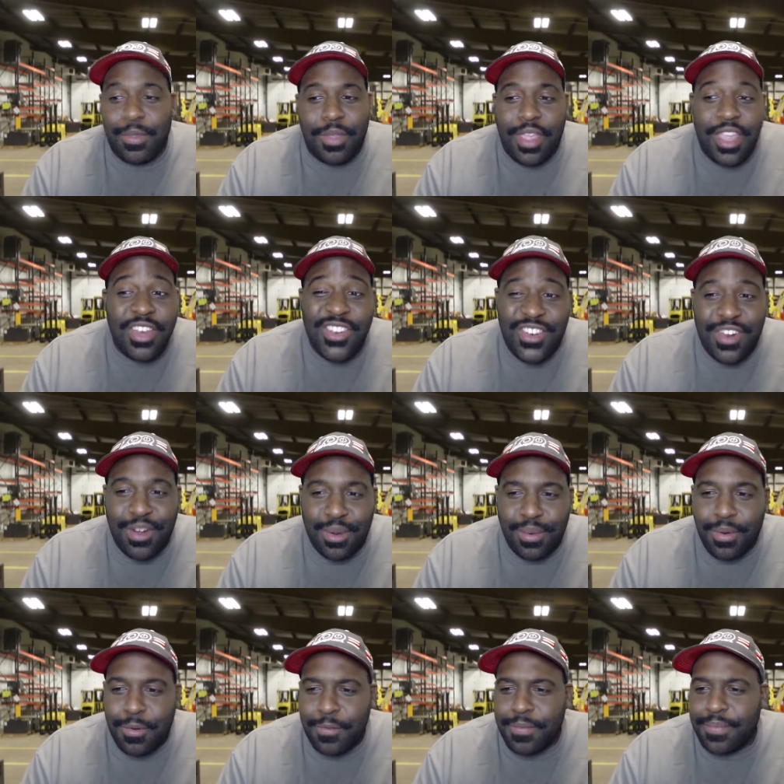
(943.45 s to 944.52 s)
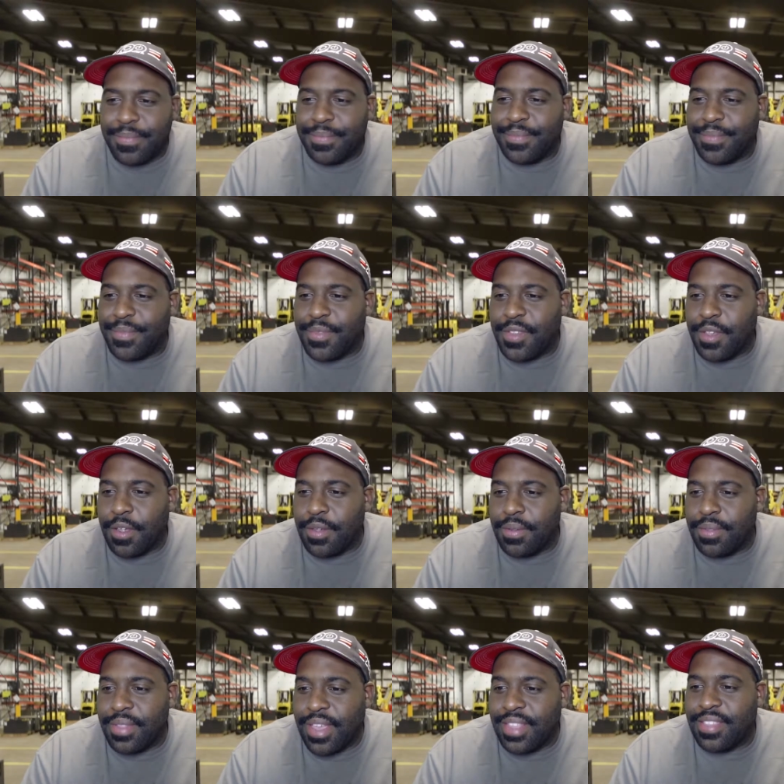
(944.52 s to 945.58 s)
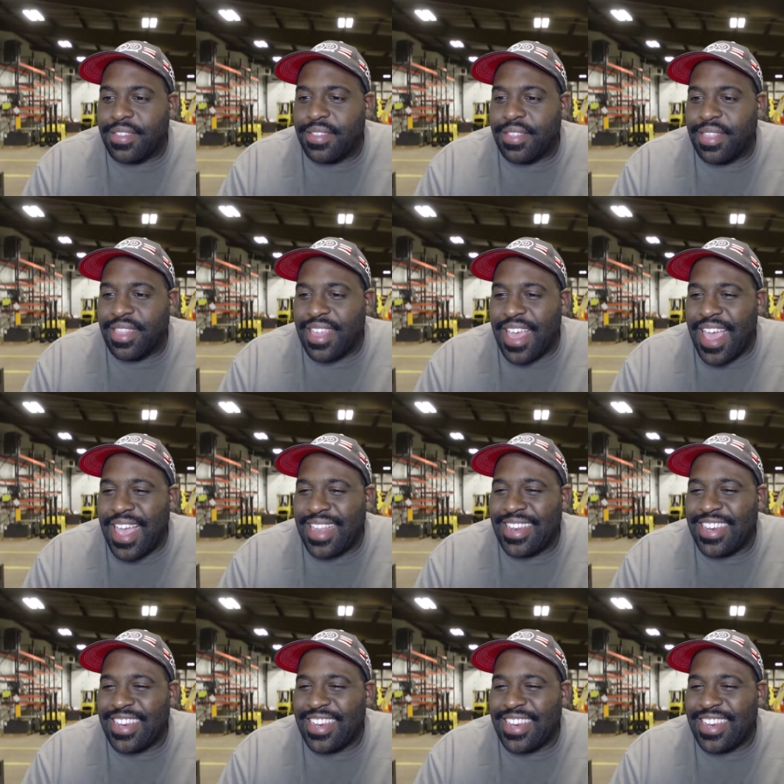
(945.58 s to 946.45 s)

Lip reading: in general. So that's that.